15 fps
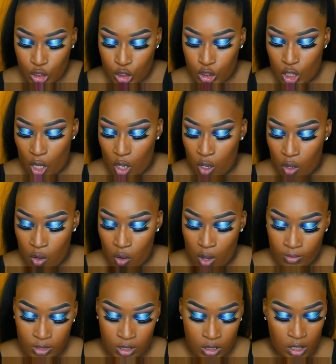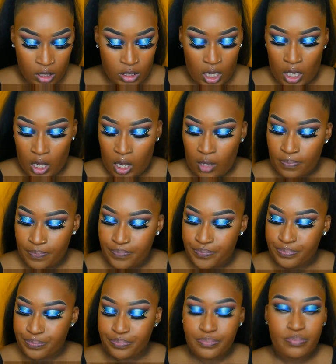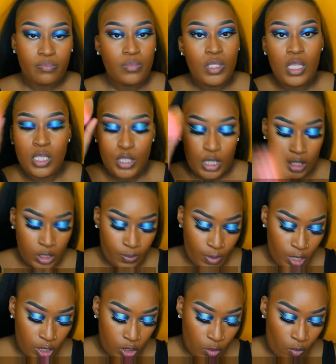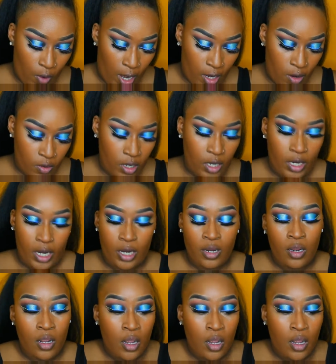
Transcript: So I'm just going to take the sponge right on in there